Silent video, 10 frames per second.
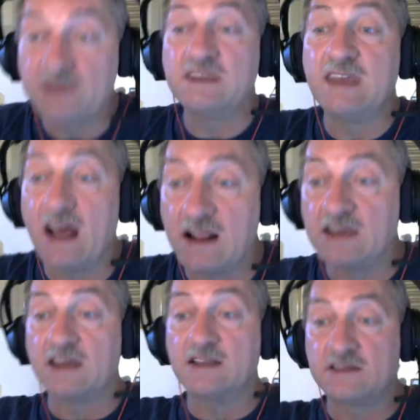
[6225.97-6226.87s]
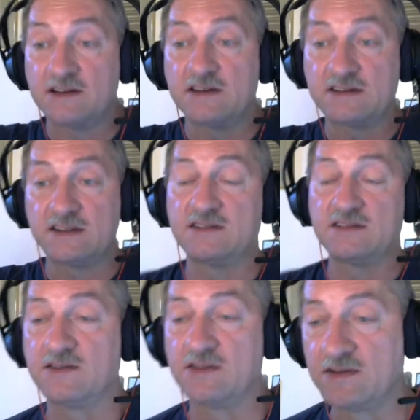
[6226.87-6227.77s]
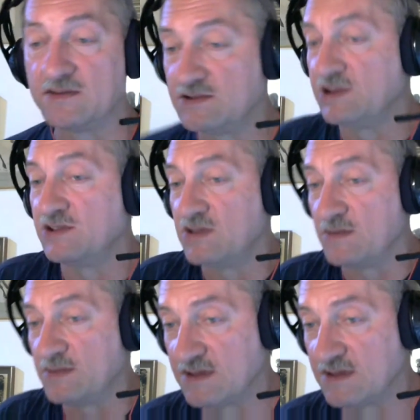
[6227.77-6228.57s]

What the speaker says: yelling at her sister, She stopped.